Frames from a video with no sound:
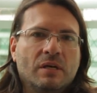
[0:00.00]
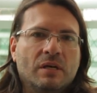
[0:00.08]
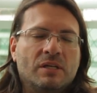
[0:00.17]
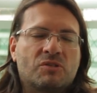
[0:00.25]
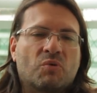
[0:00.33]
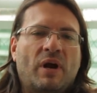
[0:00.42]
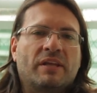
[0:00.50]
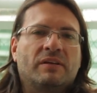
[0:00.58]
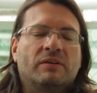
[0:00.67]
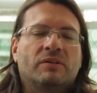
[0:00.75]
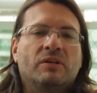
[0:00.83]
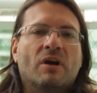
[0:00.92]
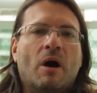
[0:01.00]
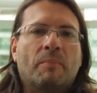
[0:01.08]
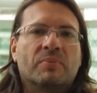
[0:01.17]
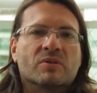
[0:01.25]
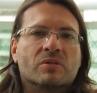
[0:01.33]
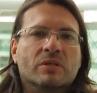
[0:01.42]
It's rather the
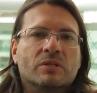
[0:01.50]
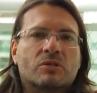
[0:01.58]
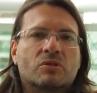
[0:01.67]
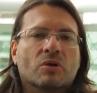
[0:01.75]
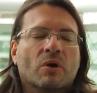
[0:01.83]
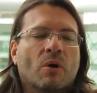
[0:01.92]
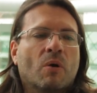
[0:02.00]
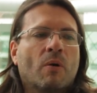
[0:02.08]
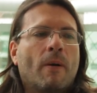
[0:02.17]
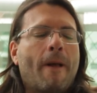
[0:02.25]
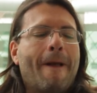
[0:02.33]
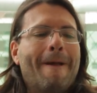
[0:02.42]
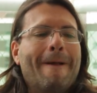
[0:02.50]
opposite. So,